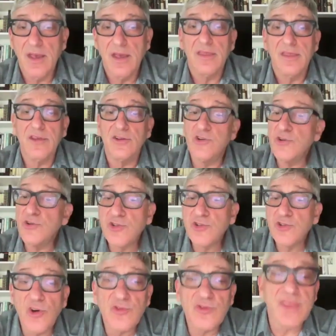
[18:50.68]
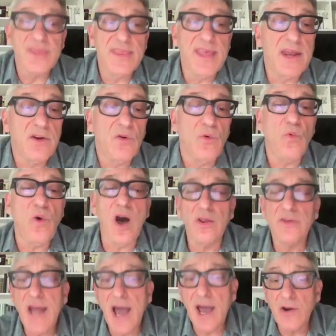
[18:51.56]
The Duke's Children, then,
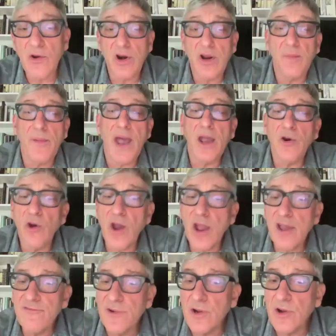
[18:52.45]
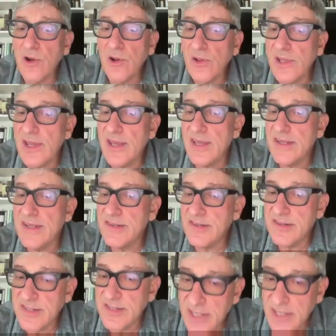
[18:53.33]
while not autobiographical,
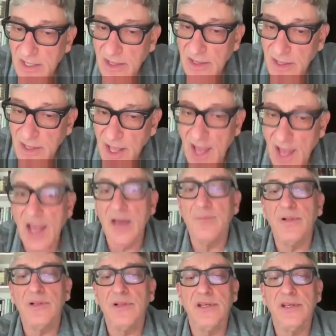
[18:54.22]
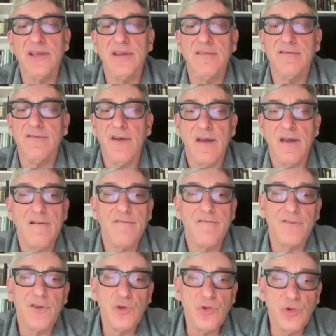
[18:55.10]
is still, I believe,
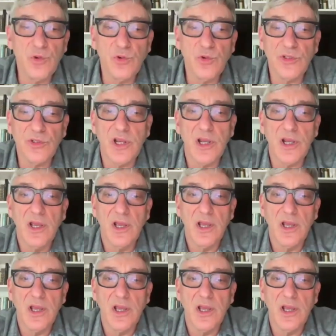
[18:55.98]
fueled